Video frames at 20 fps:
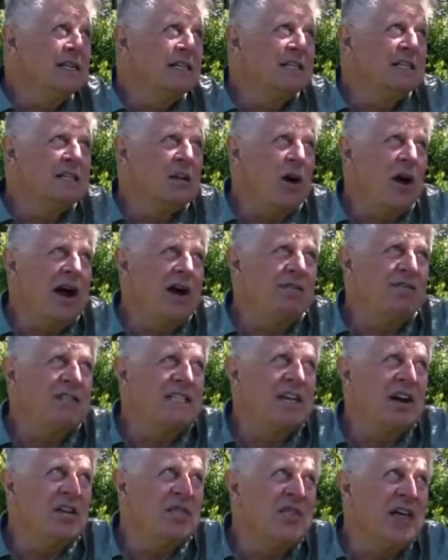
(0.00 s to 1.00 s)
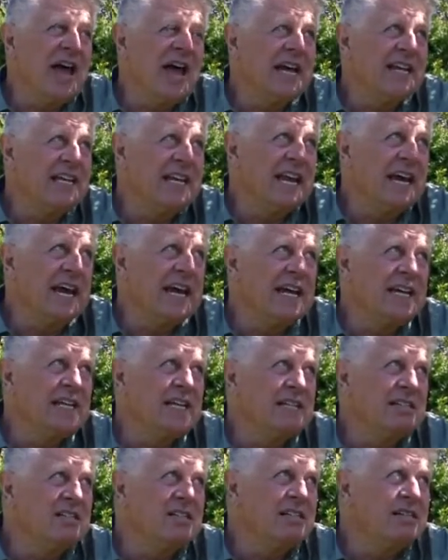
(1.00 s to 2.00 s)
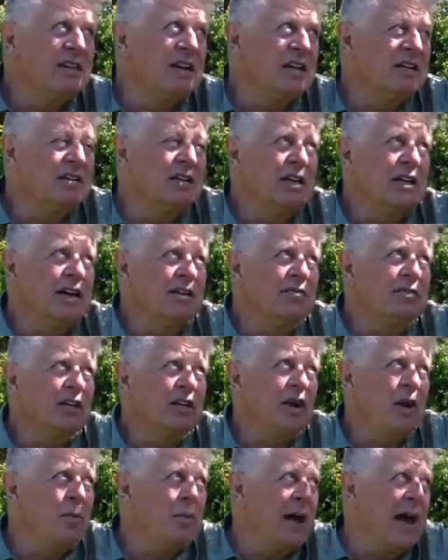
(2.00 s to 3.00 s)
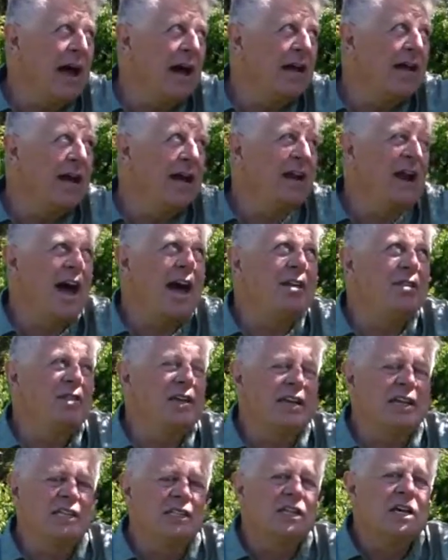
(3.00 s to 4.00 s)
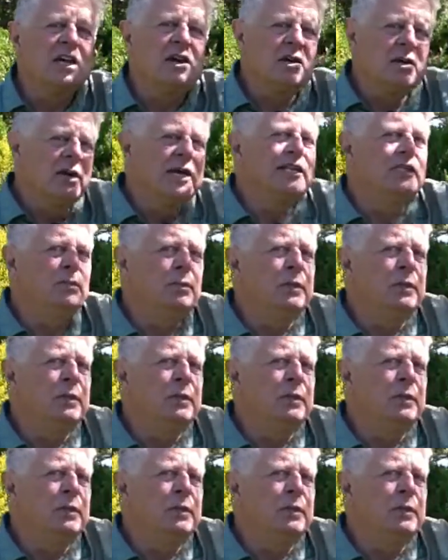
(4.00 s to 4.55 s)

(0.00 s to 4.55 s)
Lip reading: so I haven't done that yet. I have to come out. And a lot of this is